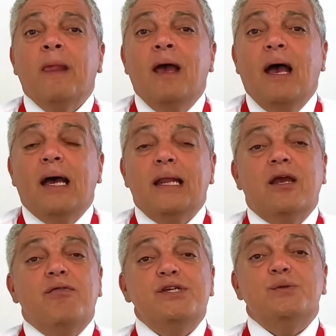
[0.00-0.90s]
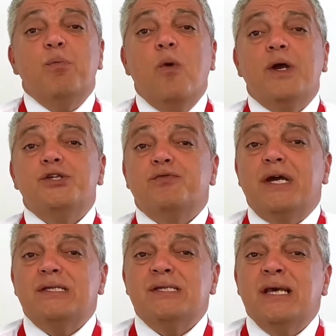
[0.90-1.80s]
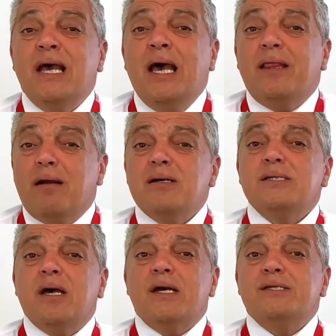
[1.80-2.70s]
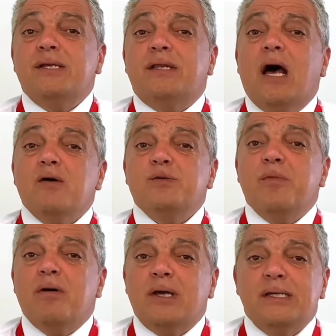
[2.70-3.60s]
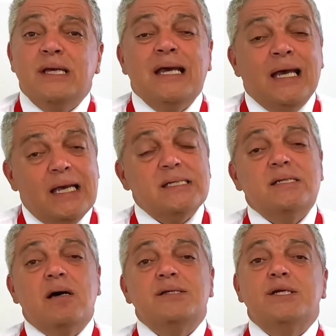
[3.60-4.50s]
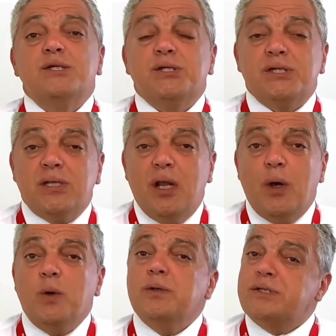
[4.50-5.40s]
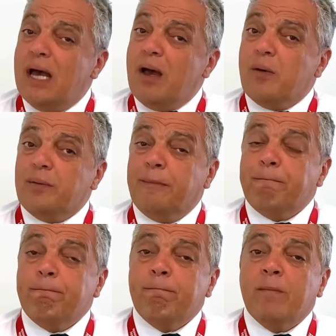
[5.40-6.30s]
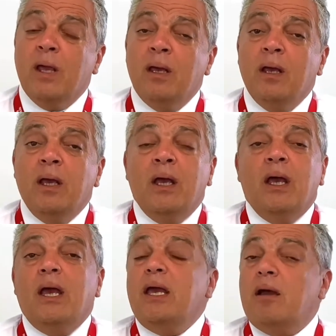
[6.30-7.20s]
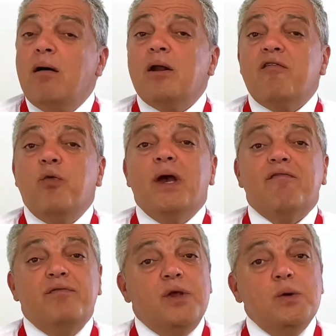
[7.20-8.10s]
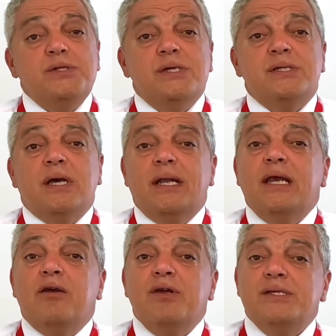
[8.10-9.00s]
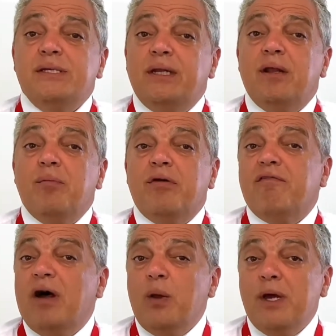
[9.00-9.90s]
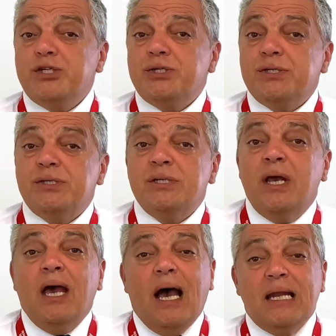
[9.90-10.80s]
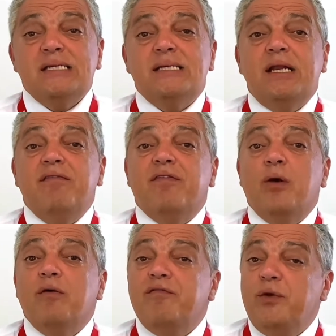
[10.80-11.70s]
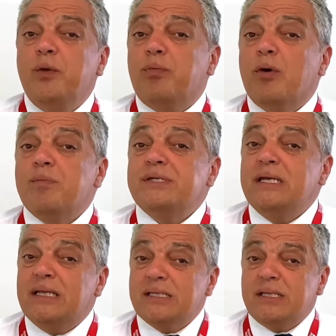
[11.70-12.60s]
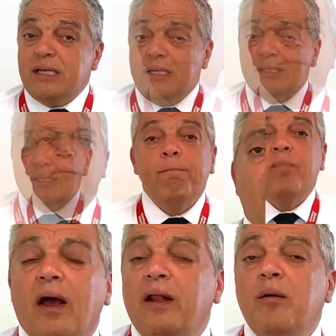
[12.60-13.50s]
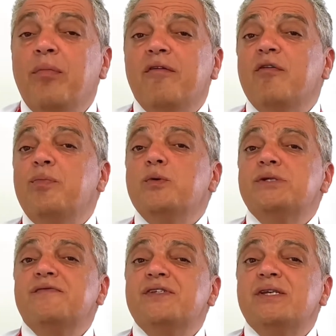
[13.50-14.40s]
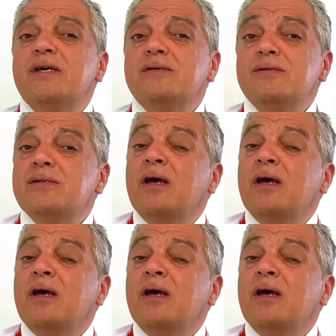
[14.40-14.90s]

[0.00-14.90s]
and increased mortgage rates, there are signs that the housing market is starting to slow down. In Cardiff, we have noted an increase in the number of valuations and a steady flow of new property listings. A number of abortive sales